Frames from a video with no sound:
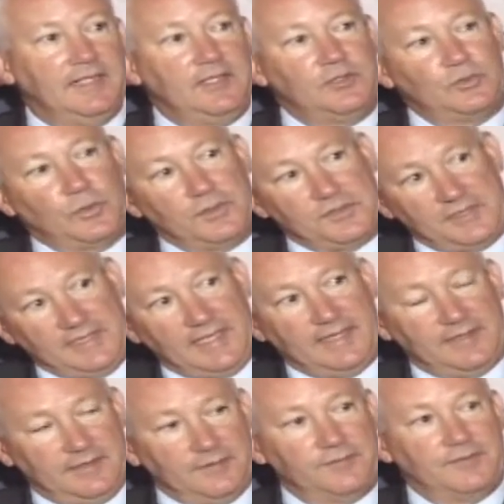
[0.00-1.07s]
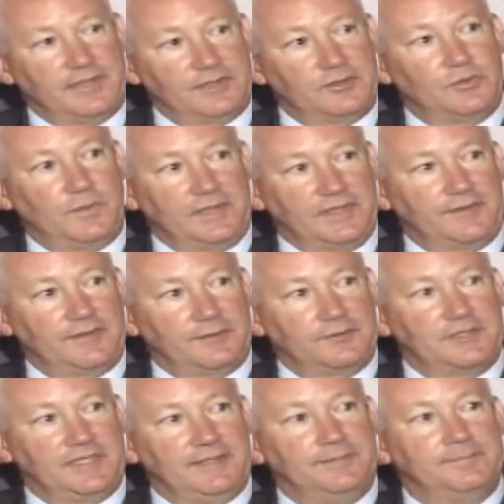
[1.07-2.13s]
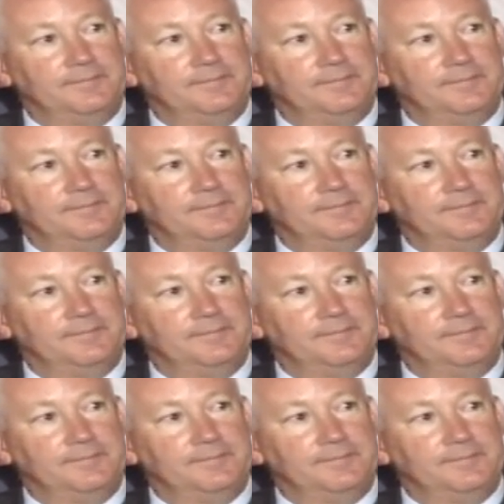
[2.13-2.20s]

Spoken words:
towards the end of 2013.